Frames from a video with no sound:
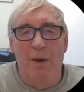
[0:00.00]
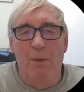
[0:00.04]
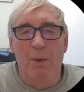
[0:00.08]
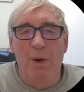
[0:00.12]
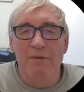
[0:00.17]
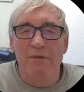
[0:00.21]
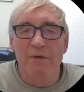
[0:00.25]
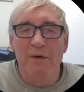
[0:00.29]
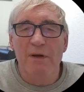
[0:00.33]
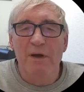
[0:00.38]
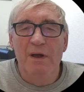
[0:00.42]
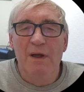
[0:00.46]

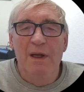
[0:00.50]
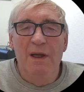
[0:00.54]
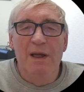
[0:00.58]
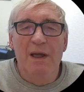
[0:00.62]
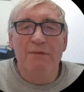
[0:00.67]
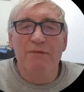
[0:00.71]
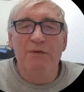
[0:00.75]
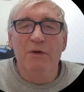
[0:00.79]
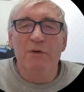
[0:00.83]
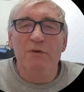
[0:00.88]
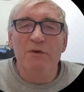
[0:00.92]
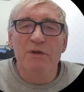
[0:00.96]
However,
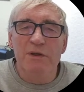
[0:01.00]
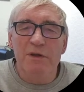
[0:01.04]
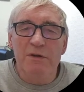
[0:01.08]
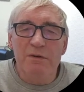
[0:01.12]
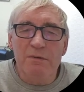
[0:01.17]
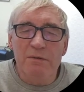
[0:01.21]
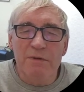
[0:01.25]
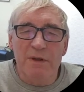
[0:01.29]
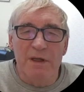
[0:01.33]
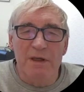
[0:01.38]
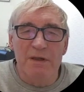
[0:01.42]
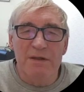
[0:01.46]
if you
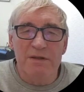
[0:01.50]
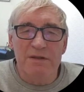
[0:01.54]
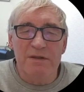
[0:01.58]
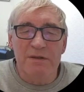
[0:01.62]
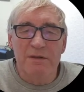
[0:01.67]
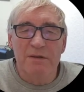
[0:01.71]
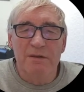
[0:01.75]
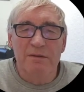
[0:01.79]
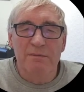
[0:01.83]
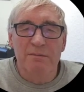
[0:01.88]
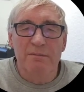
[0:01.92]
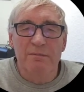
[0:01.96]
do
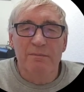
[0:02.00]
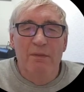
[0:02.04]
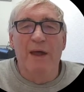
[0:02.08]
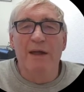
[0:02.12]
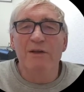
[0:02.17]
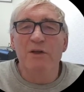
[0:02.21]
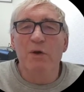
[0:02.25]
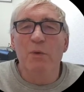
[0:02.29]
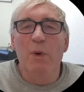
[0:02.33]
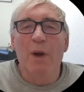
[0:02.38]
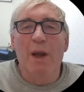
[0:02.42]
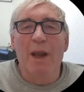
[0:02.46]
this,
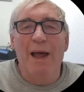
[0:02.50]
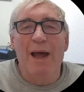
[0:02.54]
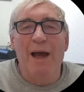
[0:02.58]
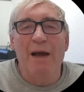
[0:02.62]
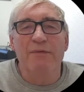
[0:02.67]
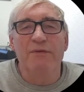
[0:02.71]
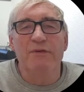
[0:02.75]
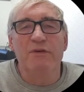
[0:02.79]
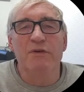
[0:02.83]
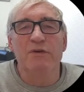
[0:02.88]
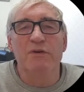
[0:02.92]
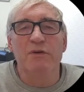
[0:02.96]
then you will
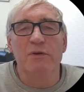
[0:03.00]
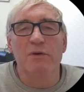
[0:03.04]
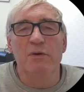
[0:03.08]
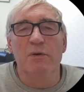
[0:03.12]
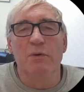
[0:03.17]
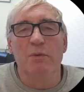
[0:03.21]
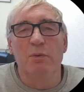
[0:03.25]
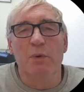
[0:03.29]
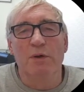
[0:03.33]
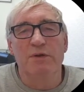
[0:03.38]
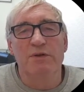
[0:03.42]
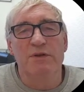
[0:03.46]
have to do
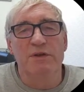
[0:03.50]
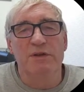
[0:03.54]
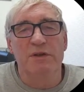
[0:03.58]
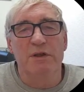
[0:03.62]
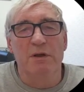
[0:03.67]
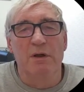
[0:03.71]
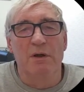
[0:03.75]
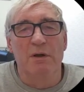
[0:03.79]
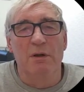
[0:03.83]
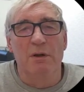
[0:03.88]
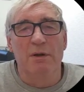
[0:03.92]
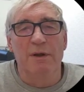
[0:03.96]
what is
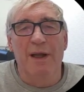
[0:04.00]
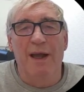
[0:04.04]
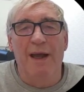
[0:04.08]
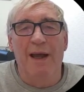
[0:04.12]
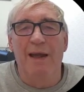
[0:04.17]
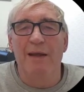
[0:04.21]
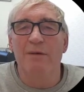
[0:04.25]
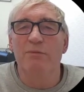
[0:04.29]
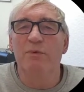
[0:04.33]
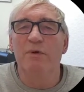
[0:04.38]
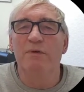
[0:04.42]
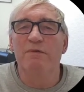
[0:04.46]
called
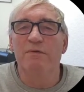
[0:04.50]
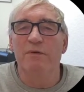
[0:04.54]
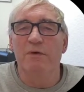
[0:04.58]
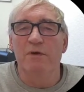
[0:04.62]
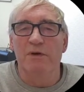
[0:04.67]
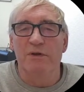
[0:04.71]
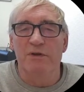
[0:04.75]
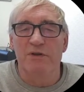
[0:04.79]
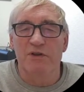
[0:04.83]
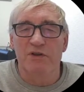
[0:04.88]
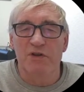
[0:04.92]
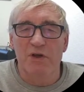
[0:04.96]
a
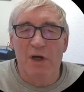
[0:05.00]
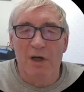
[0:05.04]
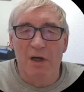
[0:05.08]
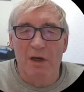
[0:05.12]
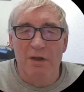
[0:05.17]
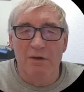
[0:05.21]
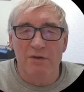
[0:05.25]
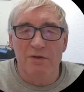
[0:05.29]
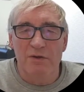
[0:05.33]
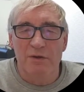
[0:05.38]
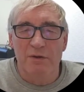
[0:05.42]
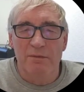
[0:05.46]
reverse
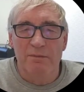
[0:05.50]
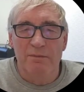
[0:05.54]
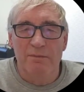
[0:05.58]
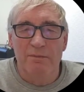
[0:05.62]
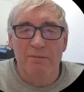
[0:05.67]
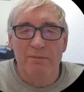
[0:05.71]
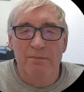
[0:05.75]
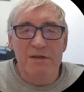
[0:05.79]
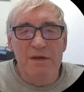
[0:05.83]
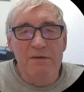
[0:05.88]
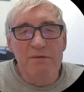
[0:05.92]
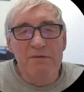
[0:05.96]
charge.
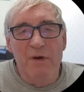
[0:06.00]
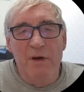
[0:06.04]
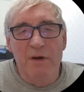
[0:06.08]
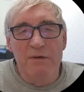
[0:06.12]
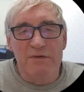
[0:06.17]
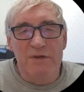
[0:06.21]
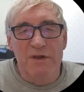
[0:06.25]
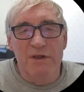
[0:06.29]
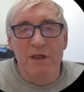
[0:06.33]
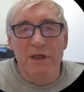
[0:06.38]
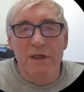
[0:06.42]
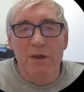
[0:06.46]
This
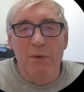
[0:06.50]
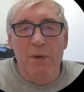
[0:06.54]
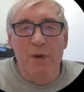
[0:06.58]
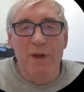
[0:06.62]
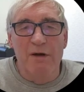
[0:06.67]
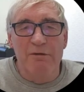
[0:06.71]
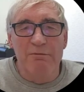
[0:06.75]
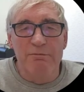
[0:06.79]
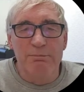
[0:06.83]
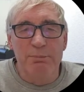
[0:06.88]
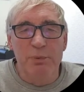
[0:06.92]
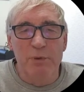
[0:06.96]
involves a
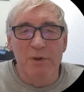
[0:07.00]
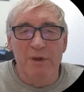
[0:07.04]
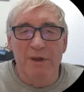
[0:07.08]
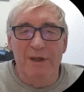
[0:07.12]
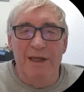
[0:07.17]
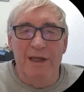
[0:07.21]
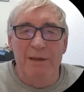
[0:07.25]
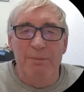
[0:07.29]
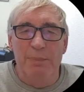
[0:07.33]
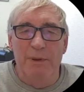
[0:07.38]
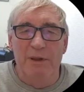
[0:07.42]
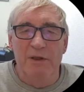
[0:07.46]
degree of
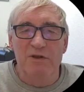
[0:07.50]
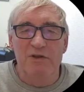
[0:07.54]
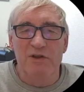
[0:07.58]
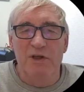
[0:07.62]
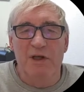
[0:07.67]
bookkeeping